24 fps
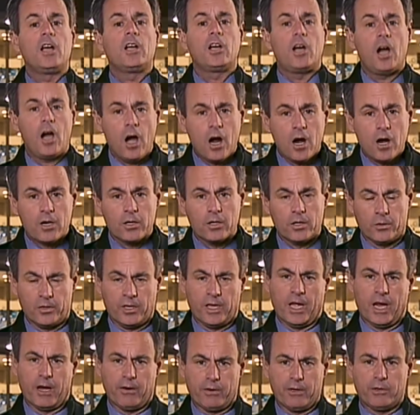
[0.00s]
cargo
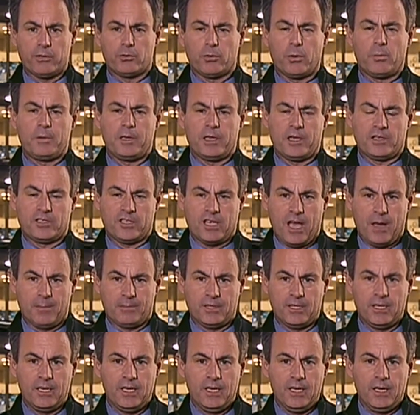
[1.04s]
carriers will be
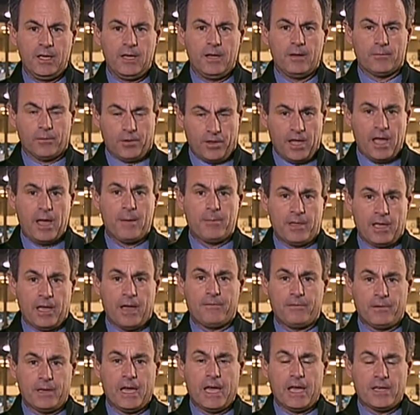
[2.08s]
exempt. For them, the
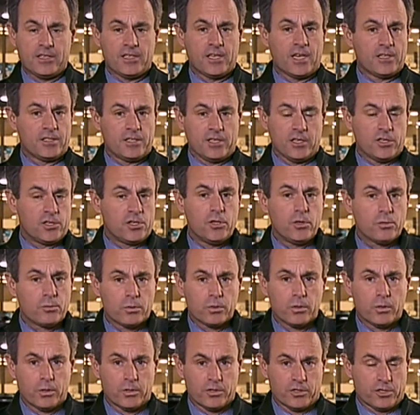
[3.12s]
FAA says these new
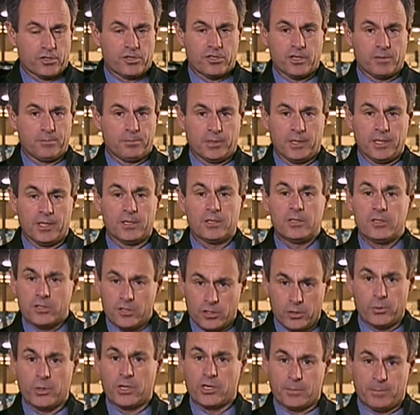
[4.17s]
rules are simply
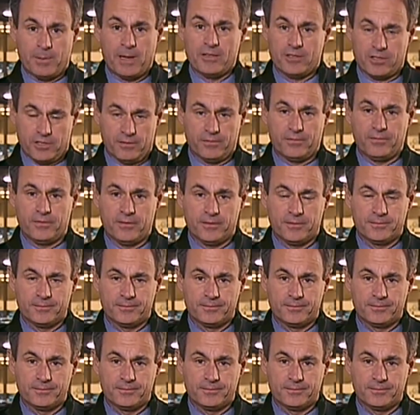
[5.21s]
too expensive.